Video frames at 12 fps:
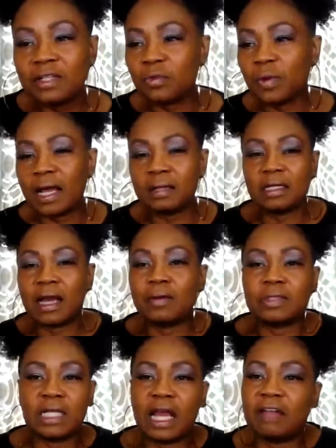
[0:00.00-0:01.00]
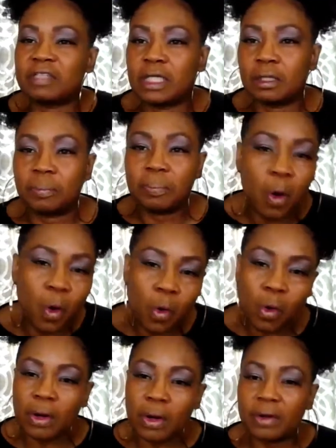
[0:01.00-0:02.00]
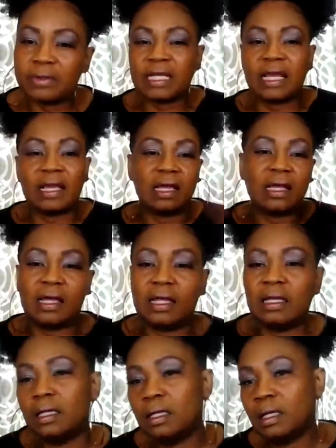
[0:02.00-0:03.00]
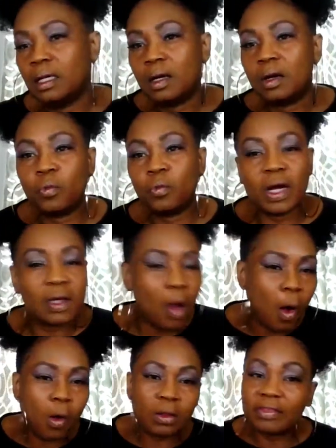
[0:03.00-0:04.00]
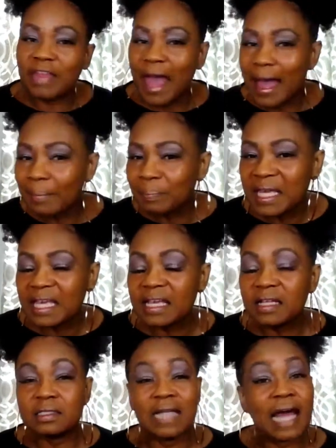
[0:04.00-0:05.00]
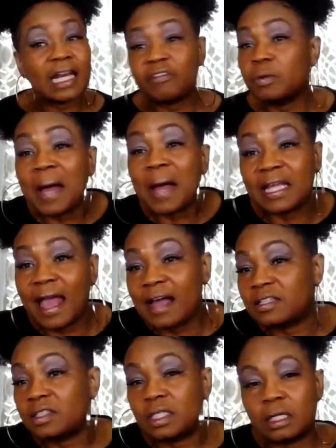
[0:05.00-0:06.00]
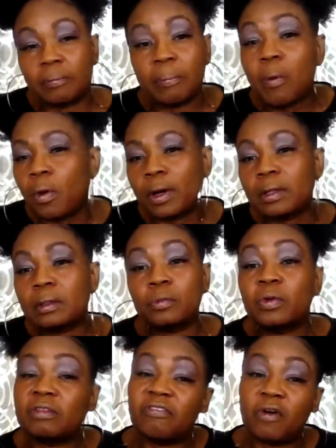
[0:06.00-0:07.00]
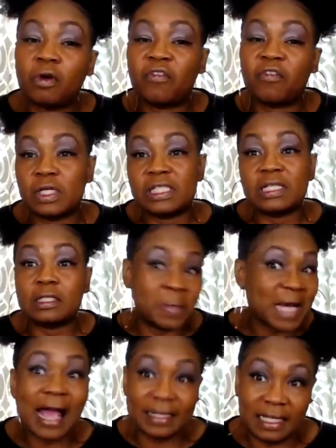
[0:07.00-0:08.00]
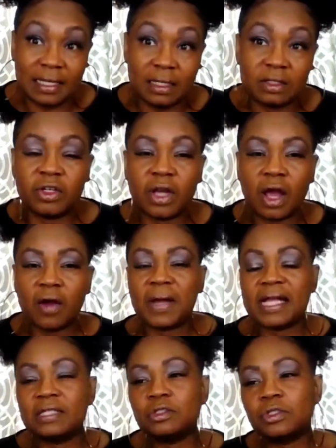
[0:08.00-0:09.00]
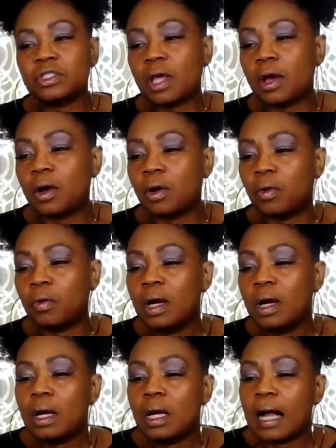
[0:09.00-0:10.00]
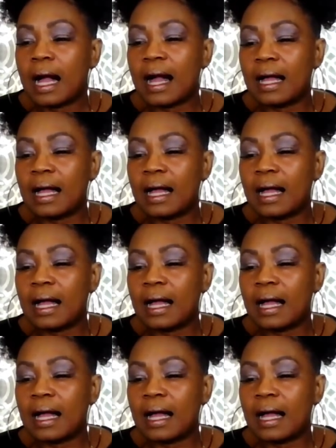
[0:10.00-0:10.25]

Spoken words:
my mind around that I was going to have to get a port and what all of that means. Not everybody has to get a port with photopheresis, but I did, and so